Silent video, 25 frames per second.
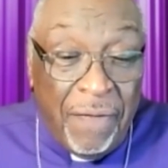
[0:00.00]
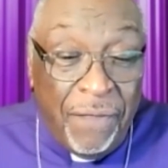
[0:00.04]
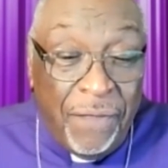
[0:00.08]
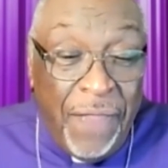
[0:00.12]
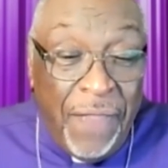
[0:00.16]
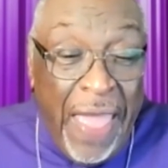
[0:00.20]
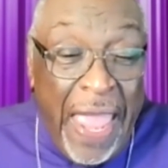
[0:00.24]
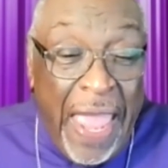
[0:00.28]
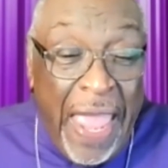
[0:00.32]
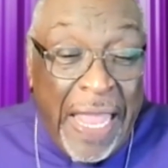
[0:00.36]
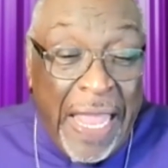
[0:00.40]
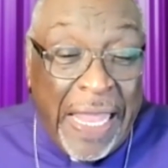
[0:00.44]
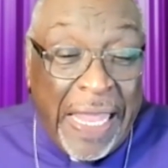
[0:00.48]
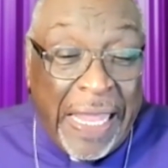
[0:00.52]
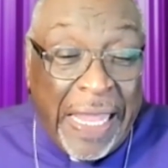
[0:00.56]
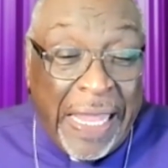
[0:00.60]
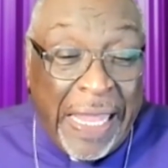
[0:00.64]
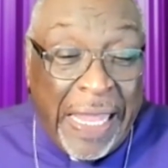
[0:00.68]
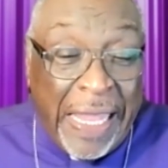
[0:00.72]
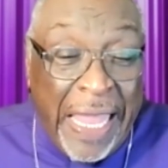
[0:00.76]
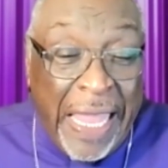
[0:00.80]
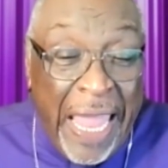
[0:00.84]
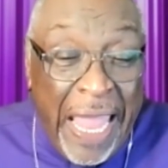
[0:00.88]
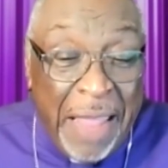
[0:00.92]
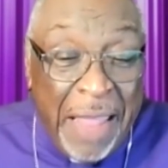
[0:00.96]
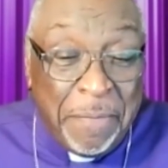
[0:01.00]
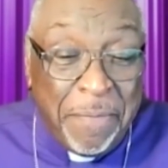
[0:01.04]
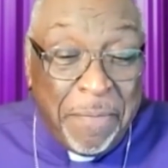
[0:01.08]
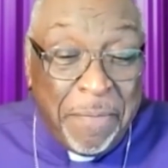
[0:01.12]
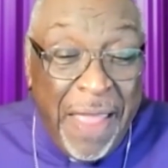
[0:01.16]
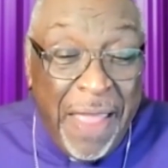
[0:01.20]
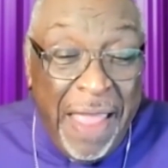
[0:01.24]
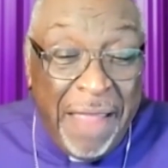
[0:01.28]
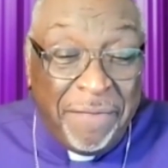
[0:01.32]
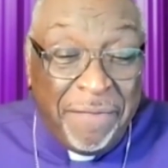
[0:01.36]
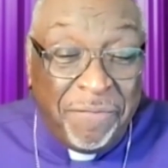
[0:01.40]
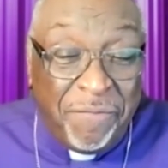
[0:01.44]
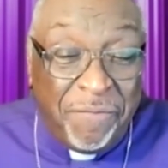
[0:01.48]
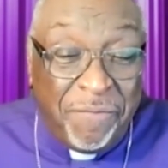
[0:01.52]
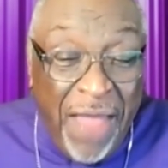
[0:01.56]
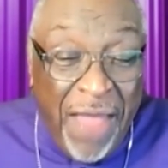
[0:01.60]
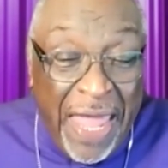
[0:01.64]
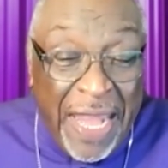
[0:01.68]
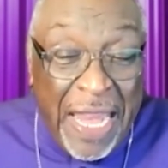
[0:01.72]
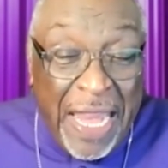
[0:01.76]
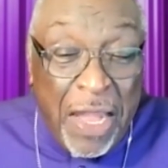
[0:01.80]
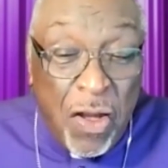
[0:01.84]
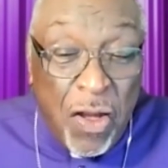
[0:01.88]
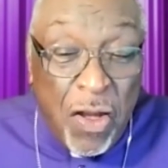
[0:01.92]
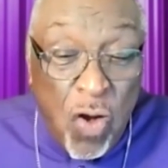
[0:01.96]
They keep
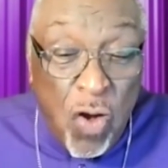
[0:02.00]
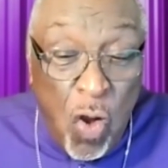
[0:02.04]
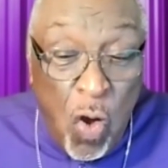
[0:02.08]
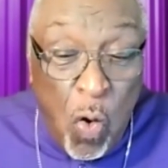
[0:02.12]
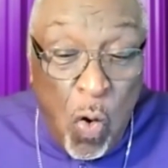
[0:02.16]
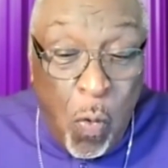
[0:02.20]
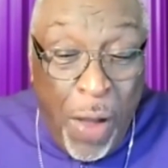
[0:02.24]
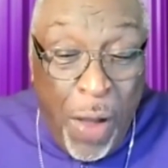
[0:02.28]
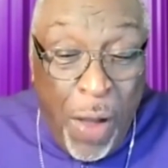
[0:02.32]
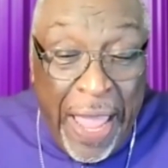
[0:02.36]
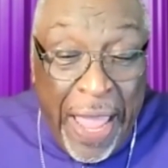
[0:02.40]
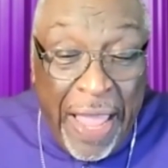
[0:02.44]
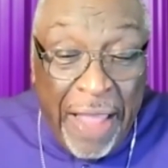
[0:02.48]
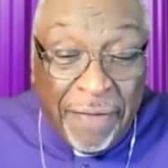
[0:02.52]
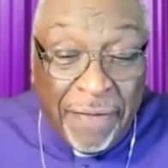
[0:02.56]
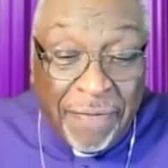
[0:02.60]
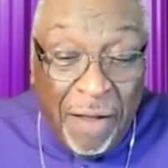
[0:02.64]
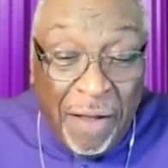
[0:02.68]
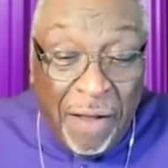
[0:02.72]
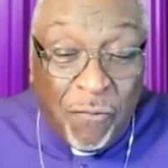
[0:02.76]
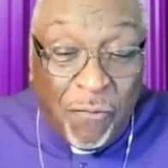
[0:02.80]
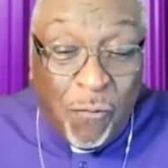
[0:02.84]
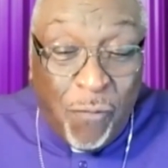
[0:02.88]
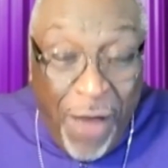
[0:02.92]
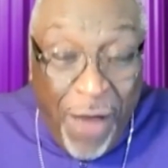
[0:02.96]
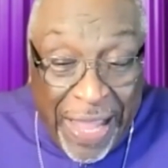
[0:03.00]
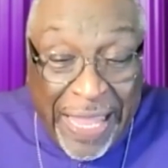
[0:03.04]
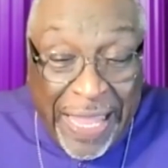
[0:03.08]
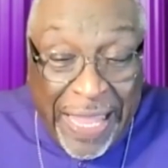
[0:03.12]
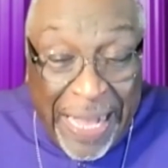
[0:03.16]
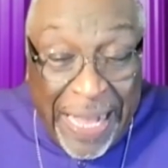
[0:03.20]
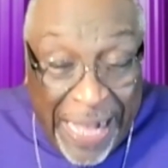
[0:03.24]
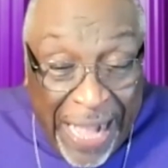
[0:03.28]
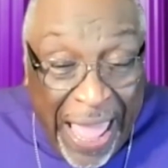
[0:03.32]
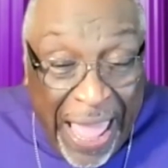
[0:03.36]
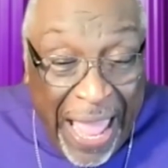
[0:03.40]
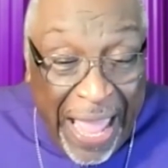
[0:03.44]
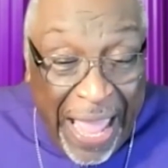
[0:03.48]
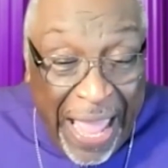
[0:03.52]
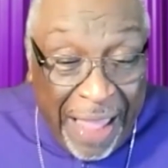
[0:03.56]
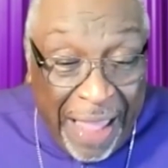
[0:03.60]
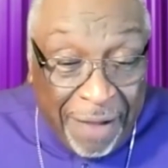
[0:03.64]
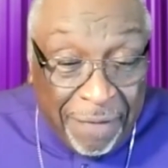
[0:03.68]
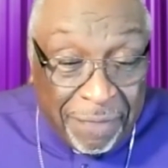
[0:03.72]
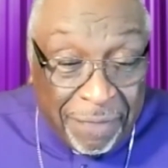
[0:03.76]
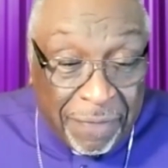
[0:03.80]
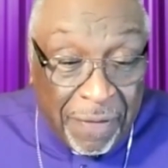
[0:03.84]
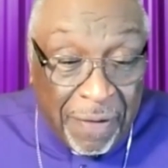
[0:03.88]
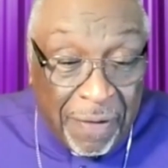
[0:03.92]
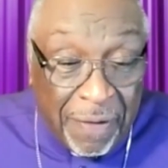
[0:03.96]
inventing new ways of wrecking
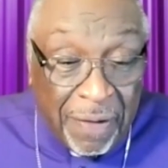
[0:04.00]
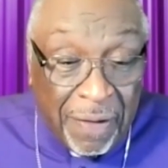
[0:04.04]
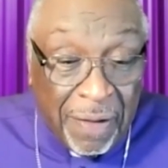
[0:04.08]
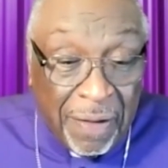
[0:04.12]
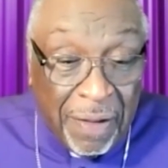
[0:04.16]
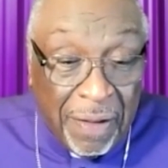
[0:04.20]
lives.